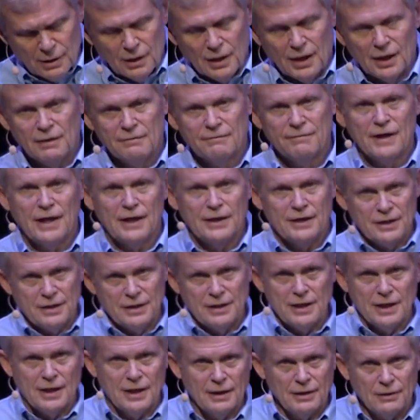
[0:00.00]
I invite you
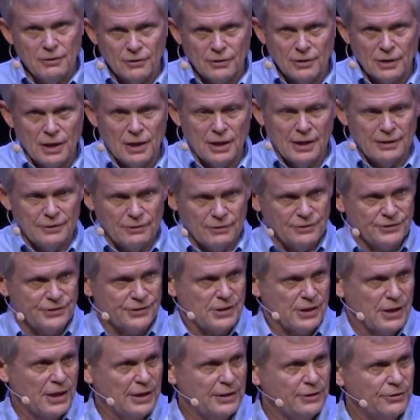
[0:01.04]
today online, on
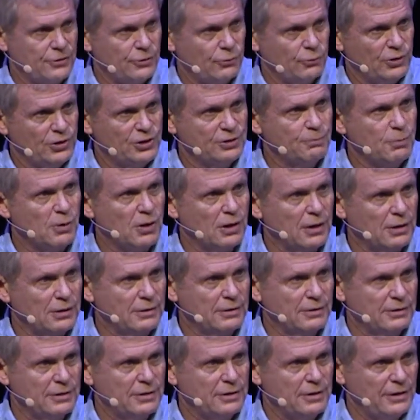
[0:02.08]
site, to respond
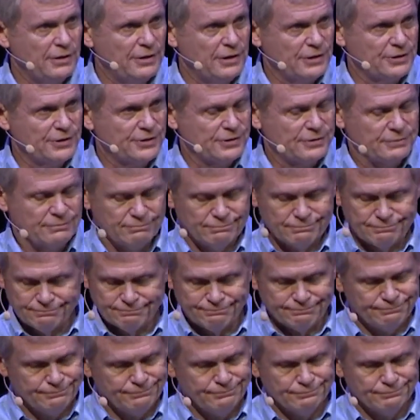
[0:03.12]
to this